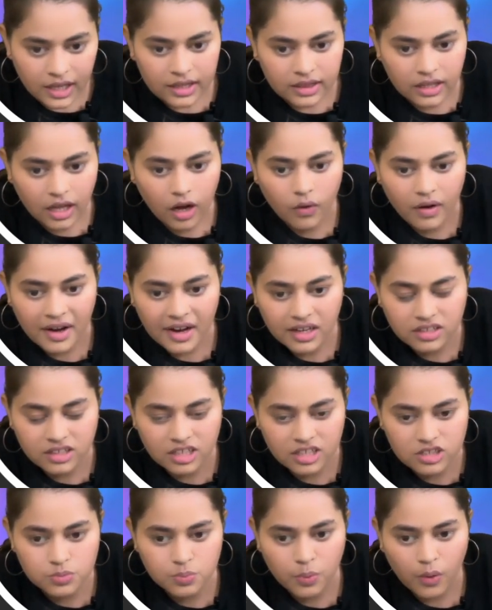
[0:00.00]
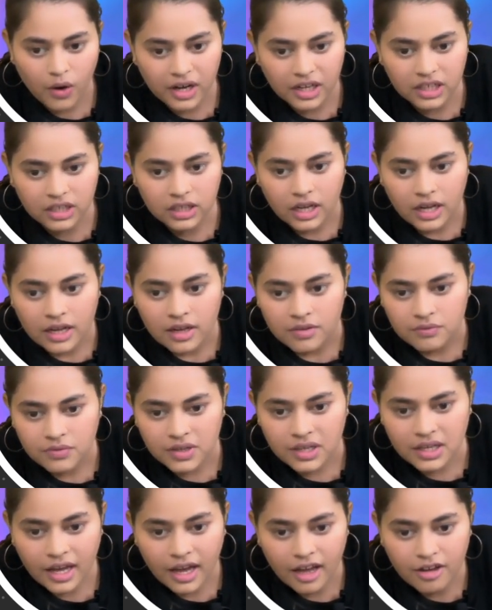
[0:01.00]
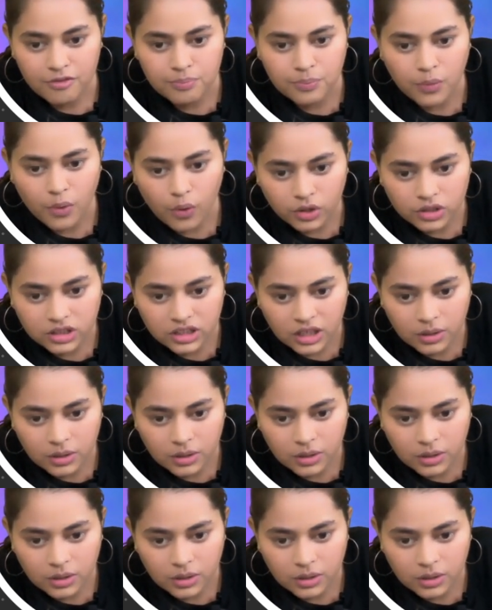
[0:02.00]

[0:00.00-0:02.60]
Now at this point we have both the